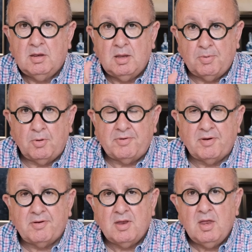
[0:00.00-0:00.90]
They bought
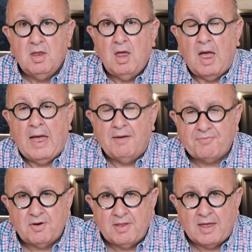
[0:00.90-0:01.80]
it.
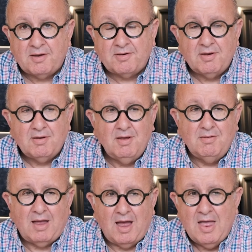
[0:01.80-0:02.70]
After that,
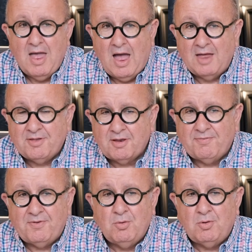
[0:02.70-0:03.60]
I think
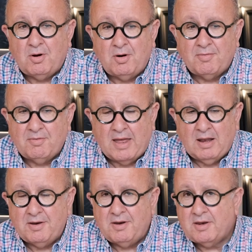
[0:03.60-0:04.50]
Fiona or
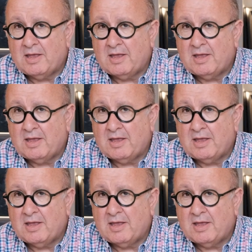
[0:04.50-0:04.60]
Helen in the